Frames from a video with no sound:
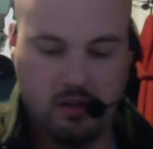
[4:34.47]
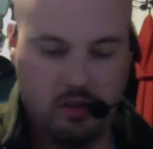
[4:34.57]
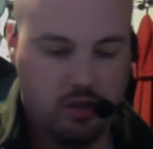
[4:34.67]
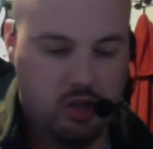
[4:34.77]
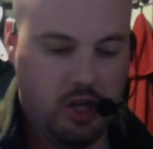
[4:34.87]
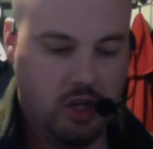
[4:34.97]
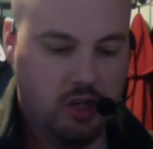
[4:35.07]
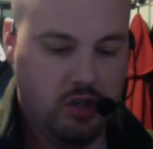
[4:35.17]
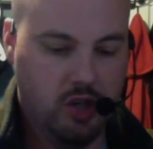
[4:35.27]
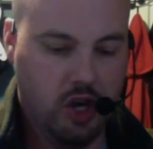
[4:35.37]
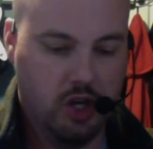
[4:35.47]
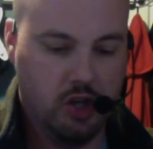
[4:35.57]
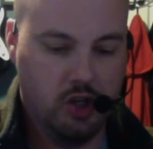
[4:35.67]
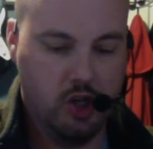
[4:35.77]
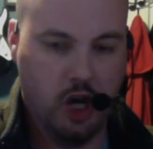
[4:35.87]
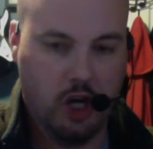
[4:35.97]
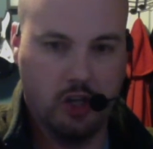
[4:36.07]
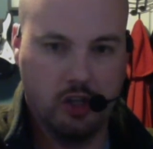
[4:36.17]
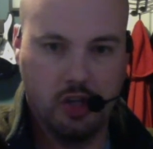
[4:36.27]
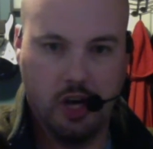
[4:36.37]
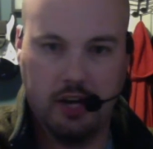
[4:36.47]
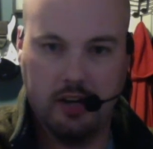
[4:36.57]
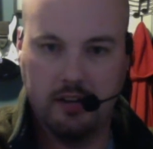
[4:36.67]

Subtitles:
Check, check, check, check.